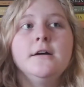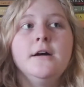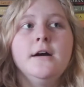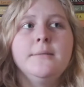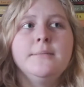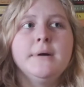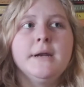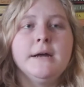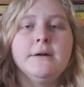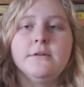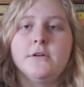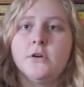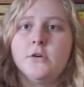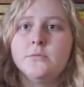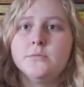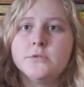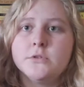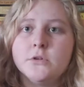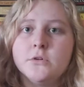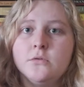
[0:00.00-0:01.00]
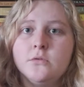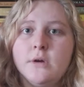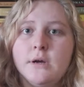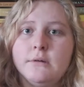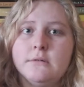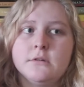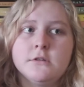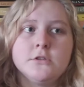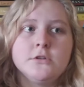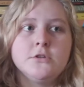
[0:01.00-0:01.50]
but I would hope so. I
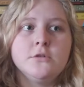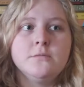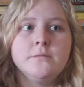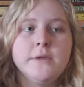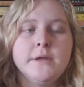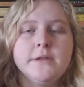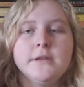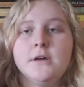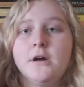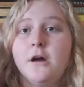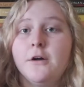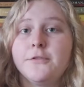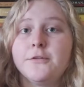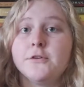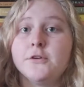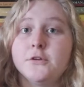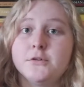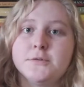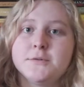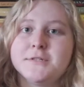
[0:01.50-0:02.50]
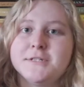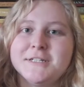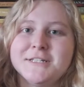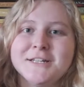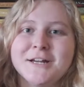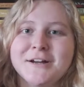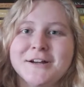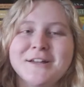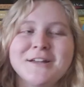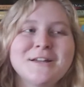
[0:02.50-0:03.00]
would assume that the author knows what she's
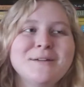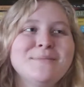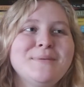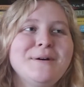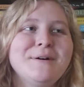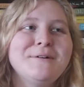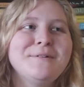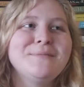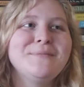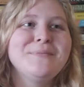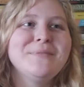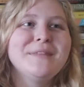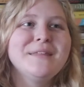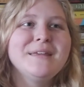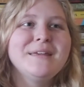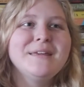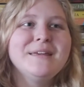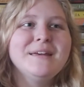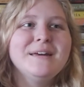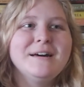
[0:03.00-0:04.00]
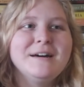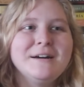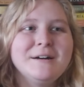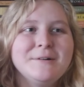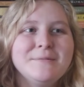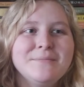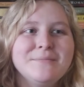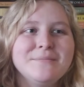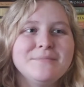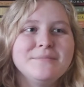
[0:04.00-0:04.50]
talking about.
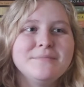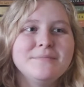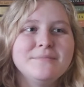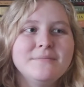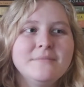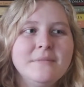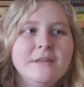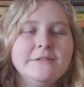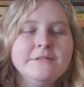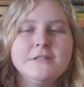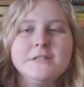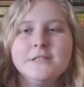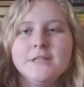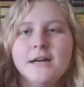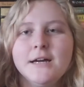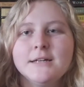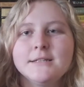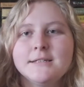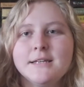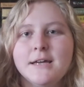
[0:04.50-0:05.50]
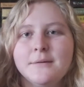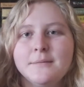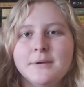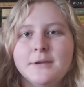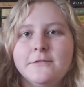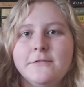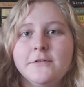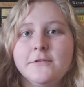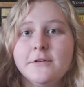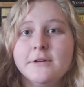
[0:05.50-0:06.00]
If she's not, tell me.
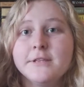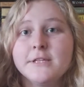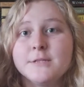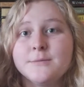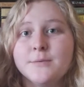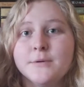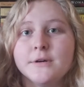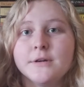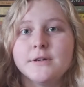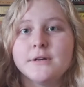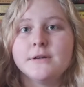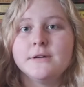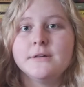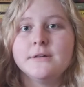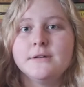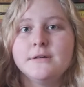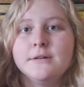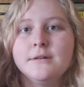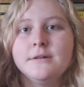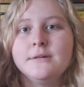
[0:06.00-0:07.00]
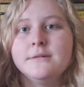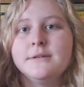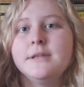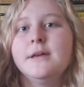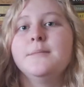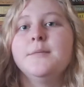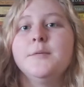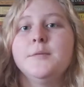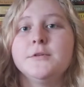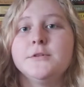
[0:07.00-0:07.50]
If you've read this book,
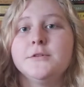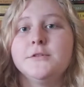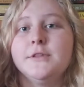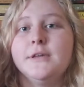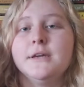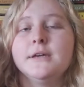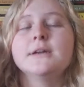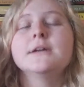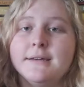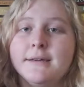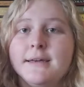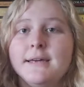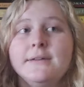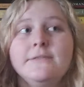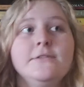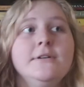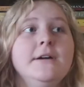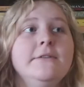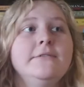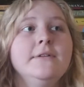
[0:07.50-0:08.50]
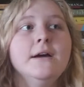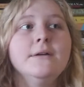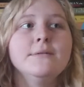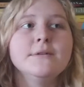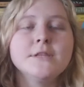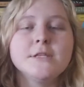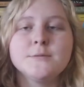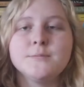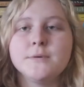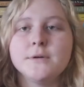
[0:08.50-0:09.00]
tell me what you think. If you have not
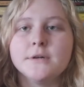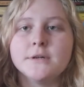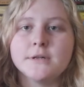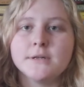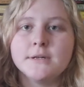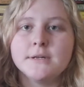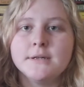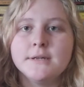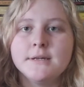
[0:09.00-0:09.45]
read this book,